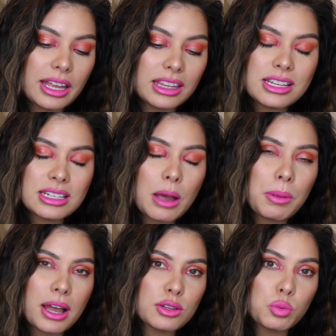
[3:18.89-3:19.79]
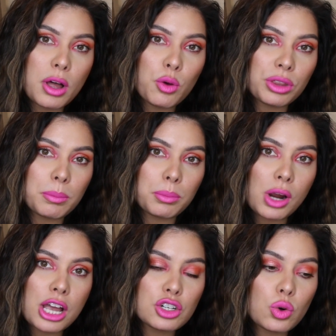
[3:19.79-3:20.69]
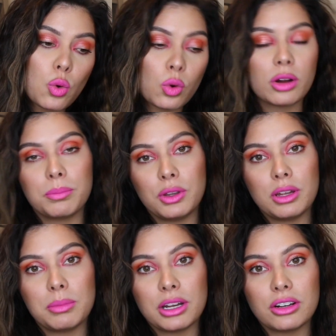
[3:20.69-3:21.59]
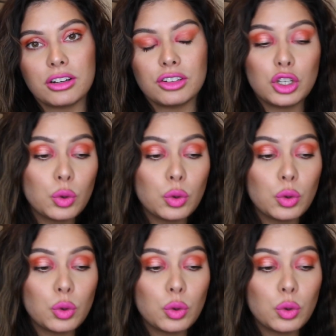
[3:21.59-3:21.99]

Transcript: This applies well with a brush or a beauty blender.